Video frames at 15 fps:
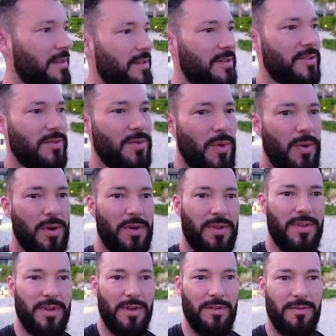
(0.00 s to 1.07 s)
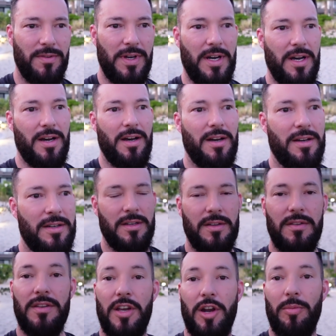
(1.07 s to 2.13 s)
It's north of uh,
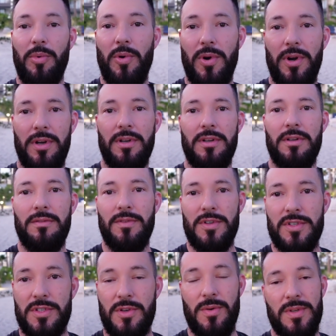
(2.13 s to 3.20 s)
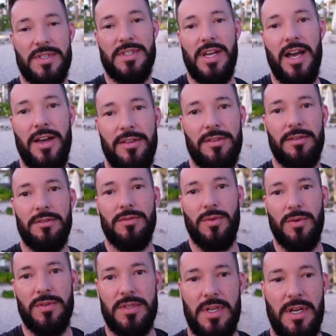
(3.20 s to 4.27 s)
the airport versus going south
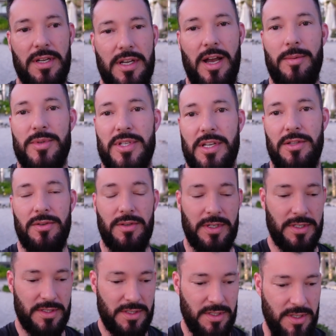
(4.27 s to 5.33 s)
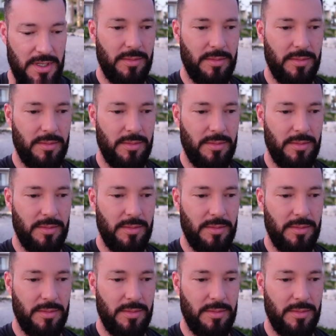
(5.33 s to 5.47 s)
towards uh, Cabo San Lucas.